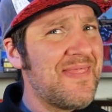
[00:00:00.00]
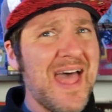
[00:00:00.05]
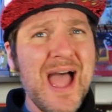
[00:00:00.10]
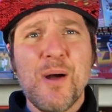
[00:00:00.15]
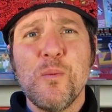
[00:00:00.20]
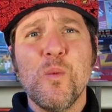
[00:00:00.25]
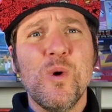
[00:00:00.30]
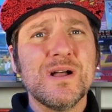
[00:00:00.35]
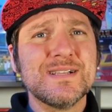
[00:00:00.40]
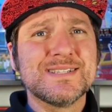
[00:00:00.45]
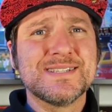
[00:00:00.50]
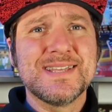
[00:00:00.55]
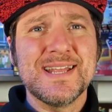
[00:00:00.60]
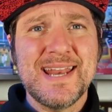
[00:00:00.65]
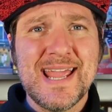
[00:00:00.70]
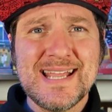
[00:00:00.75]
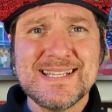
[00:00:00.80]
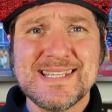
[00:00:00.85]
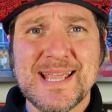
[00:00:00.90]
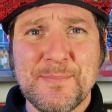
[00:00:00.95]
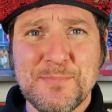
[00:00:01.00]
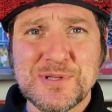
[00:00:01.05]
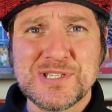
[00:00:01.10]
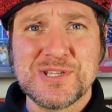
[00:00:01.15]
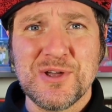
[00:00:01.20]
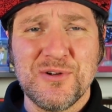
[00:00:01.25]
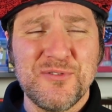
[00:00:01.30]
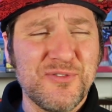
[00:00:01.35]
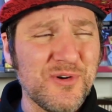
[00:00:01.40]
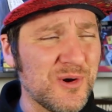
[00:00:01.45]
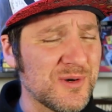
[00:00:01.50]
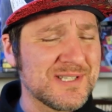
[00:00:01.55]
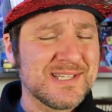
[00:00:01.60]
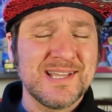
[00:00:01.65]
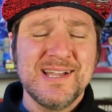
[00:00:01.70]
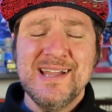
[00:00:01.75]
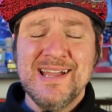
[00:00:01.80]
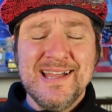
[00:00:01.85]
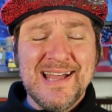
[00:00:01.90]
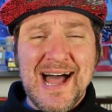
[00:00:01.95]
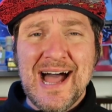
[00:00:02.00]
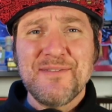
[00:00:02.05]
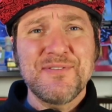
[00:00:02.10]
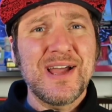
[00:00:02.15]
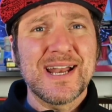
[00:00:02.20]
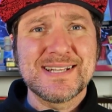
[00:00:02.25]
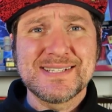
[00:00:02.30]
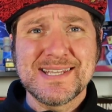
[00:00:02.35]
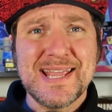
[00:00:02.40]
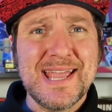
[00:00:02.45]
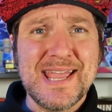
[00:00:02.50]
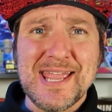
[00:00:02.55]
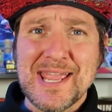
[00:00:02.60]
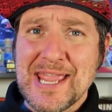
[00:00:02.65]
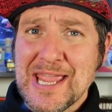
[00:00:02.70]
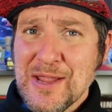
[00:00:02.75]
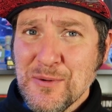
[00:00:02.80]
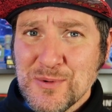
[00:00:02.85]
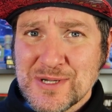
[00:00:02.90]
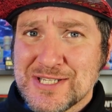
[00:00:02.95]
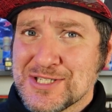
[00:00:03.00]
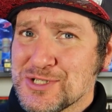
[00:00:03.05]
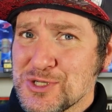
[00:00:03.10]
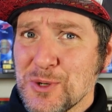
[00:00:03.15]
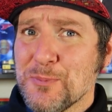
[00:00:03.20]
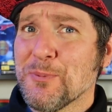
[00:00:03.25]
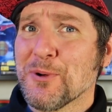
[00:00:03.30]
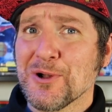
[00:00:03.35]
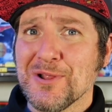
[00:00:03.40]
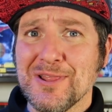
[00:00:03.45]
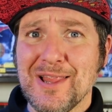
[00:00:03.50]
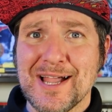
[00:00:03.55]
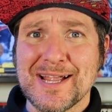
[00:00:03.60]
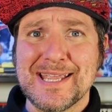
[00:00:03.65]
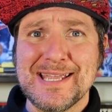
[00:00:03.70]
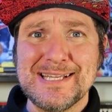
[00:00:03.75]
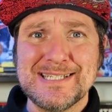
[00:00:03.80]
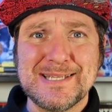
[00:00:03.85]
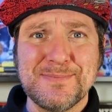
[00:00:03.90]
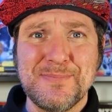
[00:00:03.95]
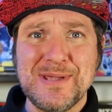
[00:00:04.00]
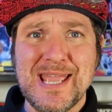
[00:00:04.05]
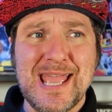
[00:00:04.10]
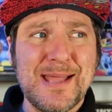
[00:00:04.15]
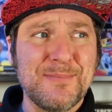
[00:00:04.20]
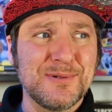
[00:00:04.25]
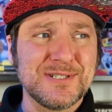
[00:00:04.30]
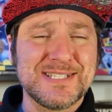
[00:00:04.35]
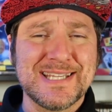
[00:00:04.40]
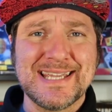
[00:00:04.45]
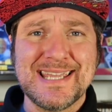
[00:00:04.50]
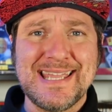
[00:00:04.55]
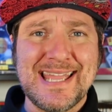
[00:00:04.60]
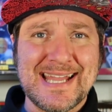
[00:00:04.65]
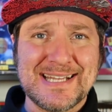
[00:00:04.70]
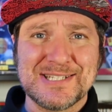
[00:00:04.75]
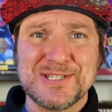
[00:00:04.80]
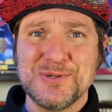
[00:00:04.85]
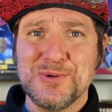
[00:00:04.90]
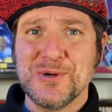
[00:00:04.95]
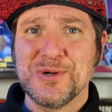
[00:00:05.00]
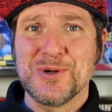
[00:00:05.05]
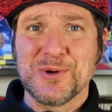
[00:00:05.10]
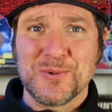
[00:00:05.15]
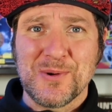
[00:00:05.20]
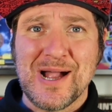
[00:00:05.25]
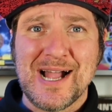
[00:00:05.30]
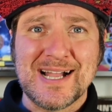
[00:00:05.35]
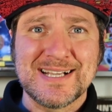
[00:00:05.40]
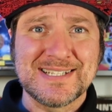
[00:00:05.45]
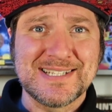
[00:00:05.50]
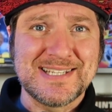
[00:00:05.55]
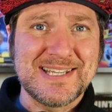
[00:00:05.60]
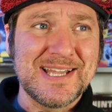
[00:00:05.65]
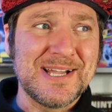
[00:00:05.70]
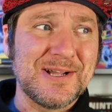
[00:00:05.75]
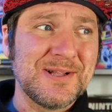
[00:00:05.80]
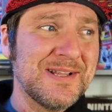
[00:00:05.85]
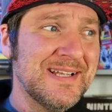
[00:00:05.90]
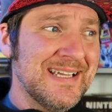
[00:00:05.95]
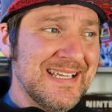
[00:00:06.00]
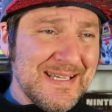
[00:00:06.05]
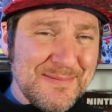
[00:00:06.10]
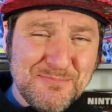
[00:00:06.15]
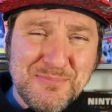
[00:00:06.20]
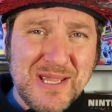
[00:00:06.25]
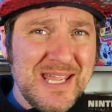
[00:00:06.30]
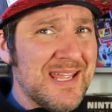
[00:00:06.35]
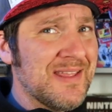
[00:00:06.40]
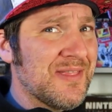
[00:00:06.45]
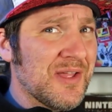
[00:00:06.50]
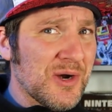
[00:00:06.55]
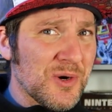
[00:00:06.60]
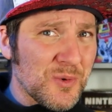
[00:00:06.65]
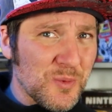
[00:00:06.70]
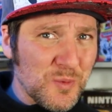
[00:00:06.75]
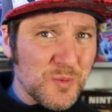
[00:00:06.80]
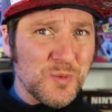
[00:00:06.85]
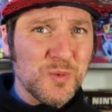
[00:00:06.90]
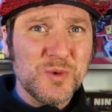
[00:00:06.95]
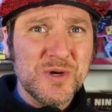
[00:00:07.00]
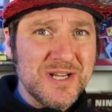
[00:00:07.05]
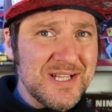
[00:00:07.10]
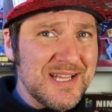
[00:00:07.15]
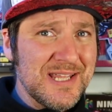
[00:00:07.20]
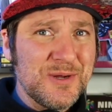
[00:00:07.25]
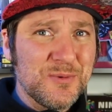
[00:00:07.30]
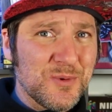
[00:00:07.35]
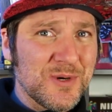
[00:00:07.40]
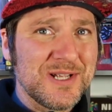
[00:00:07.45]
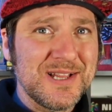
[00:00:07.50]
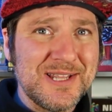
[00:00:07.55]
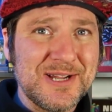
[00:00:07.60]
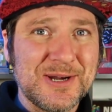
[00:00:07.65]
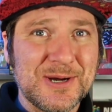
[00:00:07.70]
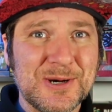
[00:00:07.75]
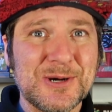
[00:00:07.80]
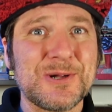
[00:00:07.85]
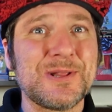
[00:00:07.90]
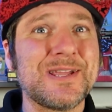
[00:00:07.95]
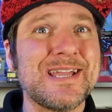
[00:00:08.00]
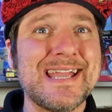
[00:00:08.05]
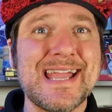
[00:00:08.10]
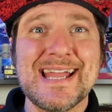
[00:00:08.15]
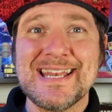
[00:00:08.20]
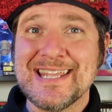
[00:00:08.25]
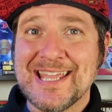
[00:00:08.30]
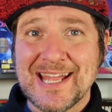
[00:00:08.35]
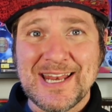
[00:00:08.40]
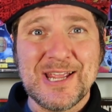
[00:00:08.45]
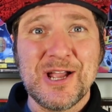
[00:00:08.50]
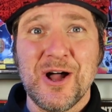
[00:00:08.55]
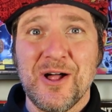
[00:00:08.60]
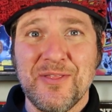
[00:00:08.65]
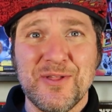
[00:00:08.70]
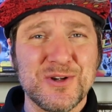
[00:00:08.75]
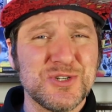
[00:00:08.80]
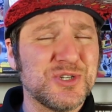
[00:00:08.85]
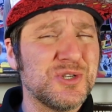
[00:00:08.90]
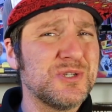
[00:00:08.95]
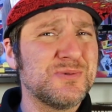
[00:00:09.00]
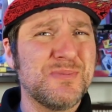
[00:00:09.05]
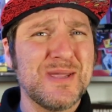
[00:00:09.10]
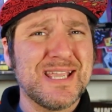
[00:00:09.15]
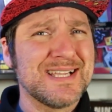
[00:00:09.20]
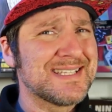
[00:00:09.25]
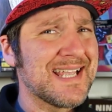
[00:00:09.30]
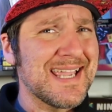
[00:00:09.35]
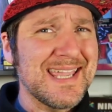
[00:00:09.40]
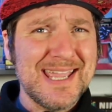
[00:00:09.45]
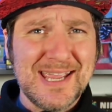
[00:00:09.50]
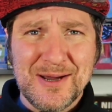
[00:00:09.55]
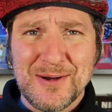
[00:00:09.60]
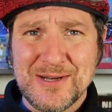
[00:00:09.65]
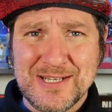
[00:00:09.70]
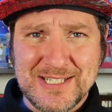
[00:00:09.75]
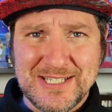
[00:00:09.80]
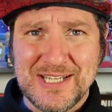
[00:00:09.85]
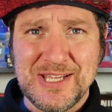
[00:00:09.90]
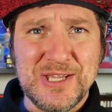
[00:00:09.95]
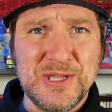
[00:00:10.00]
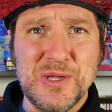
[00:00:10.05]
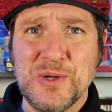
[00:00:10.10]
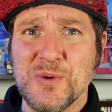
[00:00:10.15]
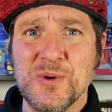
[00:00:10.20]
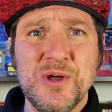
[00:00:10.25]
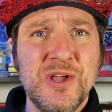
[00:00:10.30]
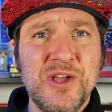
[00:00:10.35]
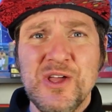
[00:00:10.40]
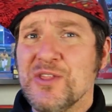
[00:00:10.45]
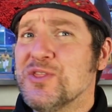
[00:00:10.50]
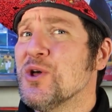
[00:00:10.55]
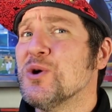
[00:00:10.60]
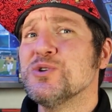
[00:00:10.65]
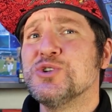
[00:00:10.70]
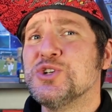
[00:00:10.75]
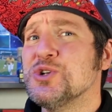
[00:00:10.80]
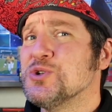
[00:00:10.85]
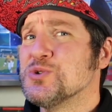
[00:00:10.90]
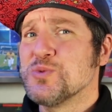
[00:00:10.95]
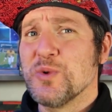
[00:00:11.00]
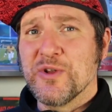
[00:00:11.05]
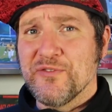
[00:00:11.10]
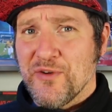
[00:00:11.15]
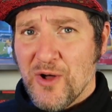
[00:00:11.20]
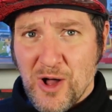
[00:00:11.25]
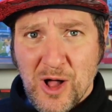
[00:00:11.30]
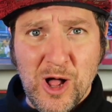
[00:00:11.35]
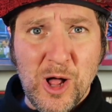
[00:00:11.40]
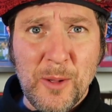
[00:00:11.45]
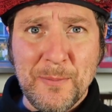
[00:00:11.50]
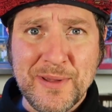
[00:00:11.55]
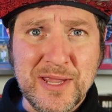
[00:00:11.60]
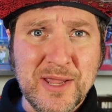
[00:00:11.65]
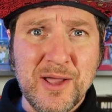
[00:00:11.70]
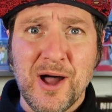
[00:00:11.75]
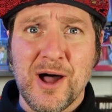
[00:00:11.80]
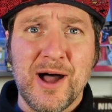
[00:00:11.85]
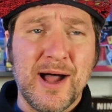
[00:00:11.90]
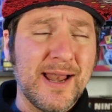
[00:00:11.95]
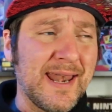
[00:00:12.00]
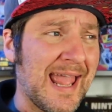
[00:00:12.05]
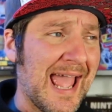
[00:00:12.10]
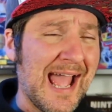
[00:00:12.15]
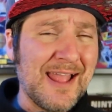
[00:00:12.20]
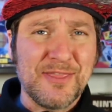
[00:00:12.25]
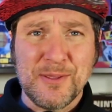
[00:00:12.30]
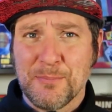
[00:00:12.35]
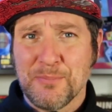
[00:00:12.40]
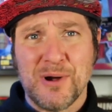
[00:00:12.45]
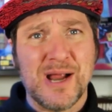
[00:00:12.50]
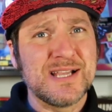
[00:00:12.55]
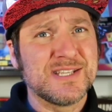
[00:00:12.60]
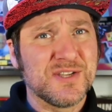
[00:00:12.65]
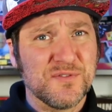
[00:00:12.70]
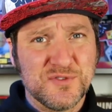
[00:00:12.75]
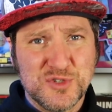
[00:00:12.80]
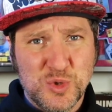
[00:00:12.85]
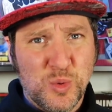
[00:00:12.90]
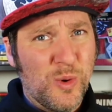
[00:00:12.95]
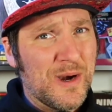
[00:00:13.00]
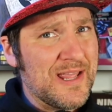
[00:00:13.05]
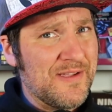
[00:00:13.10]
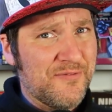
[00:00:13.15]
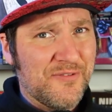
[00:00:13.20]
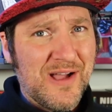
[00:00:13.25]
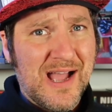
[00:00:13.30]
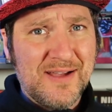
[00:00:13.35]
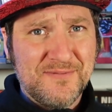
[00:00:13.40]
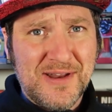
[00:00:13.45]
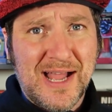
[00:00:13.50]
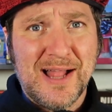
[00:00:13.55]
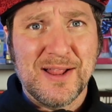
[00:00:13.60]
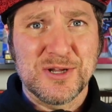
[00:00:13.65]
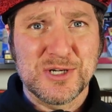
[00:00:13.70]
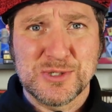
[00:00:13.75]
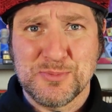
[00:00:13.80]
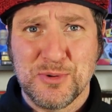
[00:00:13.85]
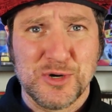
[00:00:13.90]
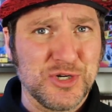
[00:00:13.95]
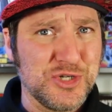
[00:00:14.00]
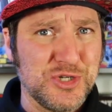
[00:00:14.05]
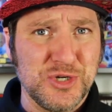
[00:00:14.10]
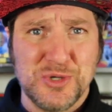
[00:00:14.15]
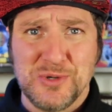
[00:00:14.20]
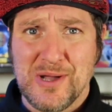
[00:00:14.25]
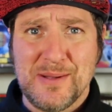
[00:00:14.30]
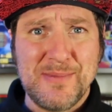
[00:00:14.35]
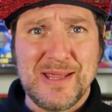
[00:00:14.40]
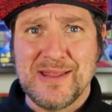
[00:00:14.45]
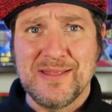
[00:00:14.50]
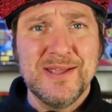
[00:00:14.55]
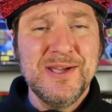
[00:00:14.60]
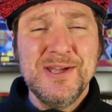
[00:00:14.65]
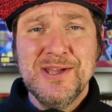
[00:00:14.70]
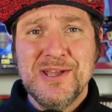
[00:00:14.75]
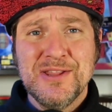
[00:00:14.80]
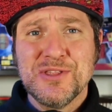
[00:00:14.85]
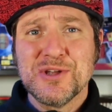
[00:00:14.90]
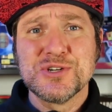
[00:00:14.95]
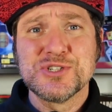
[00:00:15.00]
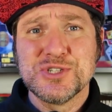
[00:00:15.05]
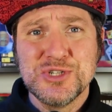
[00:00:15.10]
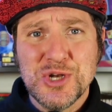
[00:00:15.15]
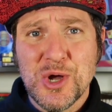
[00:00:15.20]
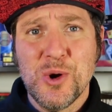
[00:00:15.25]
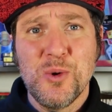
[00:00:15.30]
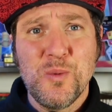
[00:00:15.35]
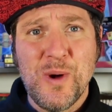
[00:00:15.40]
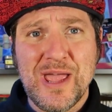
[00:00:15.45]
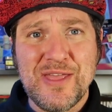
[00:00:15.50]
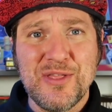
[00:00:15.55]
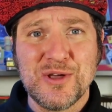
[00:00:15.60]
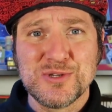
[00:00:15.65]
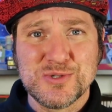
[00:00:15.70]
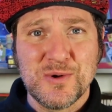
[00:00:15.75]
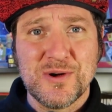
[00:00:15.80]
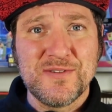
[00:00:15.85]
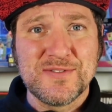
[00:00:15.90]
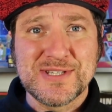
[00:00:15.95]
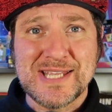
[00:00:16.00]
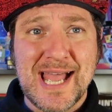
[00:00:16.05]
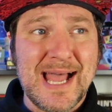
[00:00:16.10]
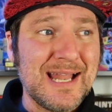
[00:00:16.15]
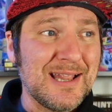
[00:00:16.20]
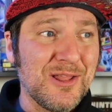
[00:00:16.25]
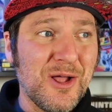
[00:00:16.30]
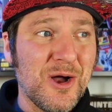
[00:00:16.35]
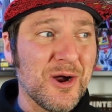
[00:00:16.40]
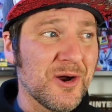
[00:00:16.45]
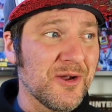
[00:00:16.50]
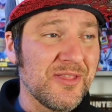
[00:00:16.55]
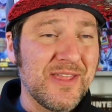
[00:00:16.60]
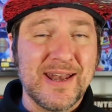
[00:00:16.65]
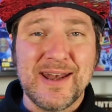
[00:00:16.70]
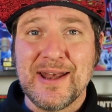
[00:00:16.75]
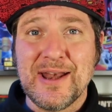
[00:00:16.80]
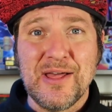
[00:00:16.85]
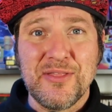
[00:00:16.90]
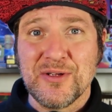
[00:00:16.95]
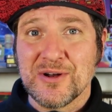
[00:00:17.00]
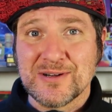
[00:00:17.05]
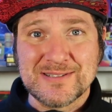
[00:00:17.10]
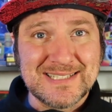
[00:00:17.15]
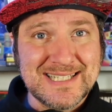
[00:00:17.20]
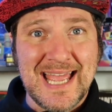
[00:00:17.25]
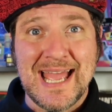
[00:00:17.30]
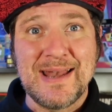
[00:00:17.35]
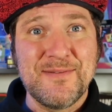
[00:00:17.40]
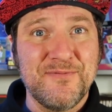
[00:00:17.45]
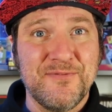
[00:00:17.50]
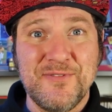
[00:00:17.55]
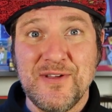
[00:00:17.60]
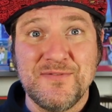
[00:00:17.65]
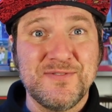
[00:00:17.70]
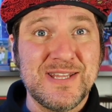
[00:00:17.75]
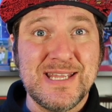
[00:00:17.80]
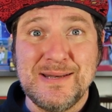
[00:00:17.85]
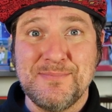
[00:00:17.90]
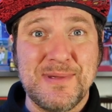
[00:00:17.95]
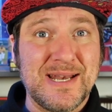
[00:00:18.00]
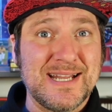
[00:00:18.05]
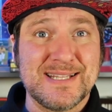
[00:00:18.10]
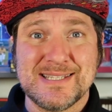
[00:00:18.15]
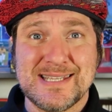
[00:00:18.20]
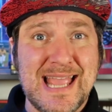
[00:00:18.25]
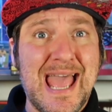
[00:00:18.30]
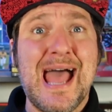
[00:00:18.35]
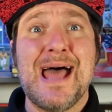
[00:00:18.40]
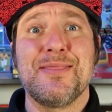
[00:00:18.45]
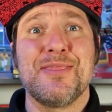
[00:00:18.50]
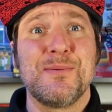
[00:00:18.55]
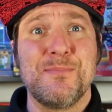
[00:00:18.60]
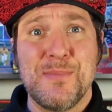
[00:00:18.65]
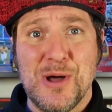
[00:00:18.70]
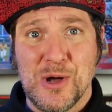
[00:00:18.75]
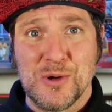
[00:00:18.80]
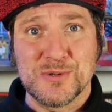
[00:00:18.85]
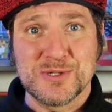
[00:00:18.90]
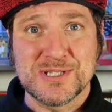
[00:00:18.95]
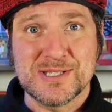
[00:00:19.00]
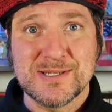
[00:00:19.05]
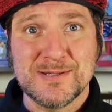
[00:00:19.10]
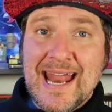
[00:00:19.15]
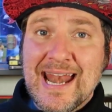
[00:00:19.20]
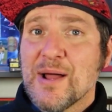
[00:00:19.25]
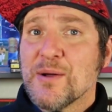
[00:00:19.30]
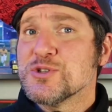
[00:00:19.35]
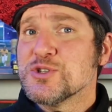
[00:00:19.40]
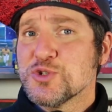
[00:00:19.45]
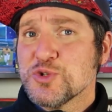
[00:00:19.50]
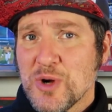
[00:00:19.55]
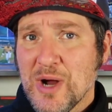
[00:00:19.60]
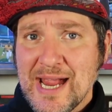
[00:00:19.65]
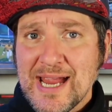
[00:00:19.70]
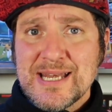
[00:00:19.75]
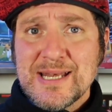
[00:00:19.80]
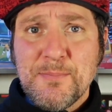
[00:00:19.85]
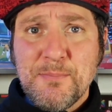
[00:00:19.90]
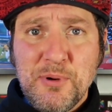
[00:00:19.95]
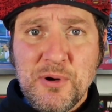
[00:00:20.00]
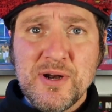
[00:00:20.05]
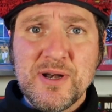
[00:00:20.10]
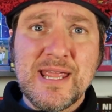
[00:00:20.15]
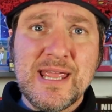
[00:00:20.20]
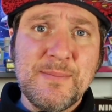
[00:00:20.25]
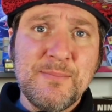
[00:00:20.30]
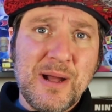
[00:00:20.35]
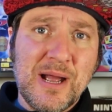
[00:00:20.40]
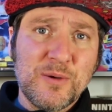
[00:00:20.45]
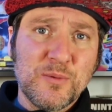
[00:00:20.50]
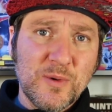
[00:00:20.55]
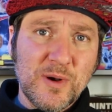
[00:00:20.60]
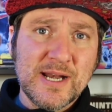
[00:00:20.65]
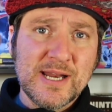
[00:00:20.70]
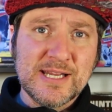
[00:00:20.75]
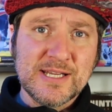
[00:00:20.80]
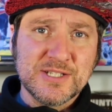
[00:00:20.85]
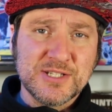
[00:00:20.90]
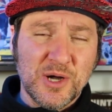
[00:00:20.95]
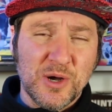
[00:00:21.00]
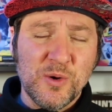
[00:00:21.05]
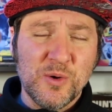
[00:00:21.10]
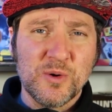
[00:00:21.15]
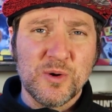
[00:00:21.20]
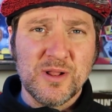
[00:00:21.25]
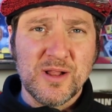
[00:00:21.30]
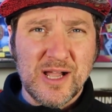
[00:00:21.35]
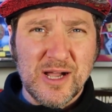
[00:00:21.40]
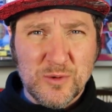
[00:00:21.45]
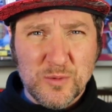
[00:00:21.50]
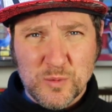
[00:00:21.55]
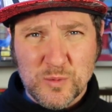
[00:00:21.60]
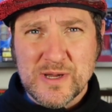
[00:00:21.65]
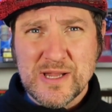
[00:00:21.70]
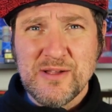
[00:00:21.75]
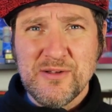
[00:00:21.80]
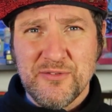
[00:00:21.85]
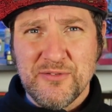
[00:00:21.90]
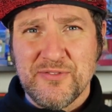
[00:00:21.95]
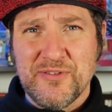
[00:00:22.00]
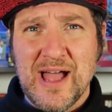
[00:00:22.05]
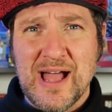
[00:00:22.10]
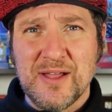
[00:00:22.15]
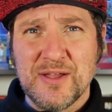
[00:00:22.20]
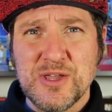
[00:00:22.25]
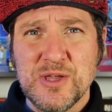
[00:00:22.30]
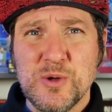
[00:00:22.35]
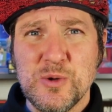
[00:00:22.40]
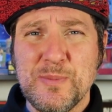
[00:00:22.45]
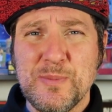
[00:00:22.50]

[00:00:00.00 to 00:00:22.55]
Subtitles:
that was today's episode, folks. I've got to say, it was super lucky to be able to get to a garage sale, being there really, really early and getting all those shoes, because I guarantee you, those shoes would have all be gone at the price of $25 per shoe. I mean, there's no way those would have sat longer than another 10, 15 minutes at the most. And I was trying to put in my running total a real value,